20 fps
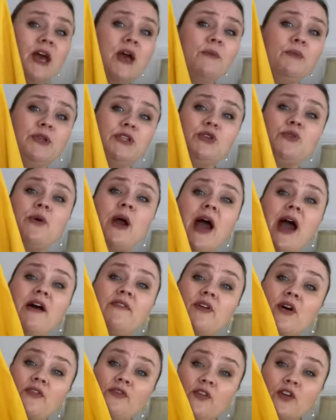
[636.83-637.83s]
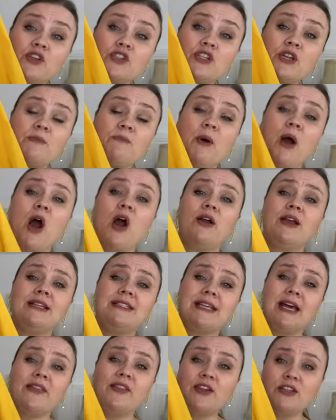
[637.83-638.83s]
We do have a functioning pockets,
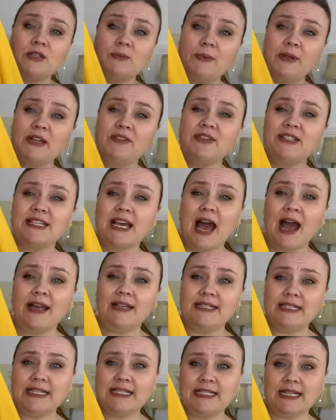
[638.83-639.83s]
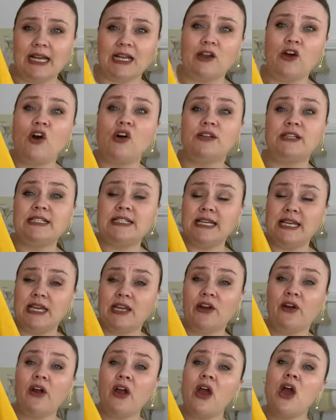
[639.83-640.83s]
and there's a bit of a tie detail on it
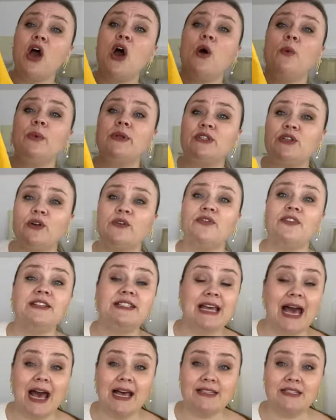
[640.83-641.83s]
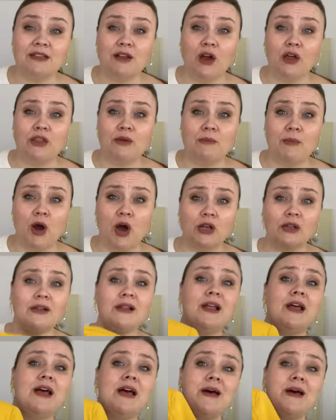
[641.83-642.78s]
here, which looked fantastic on the model,